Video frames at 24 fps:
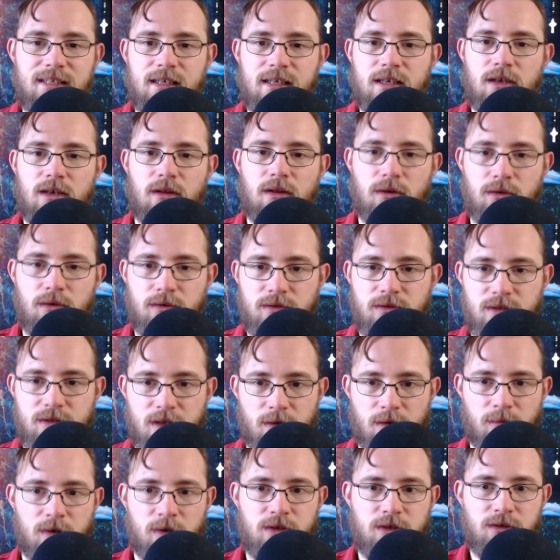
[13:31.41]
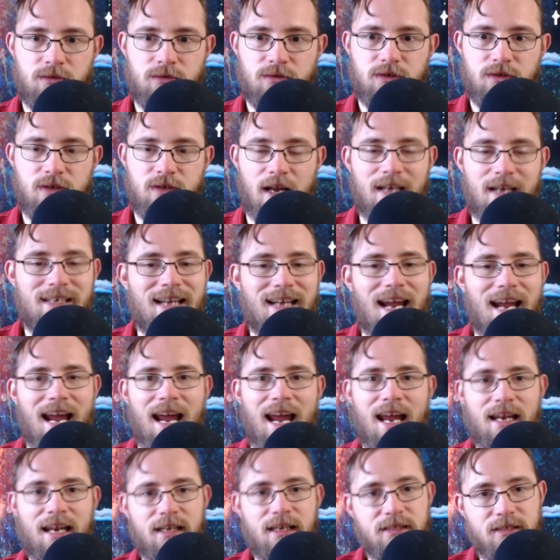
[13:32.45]
and includes the original state
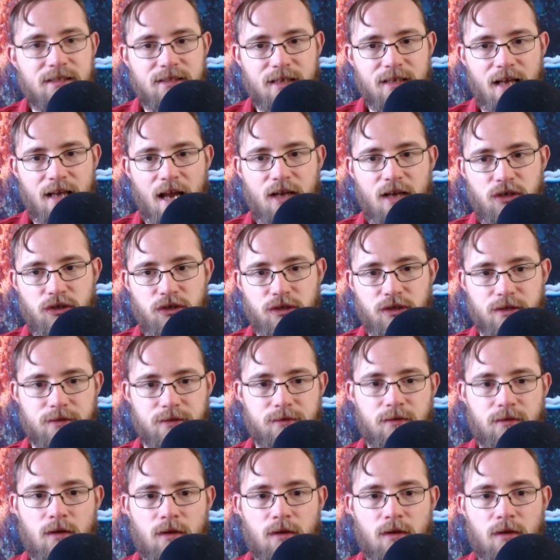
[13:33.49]
and its negation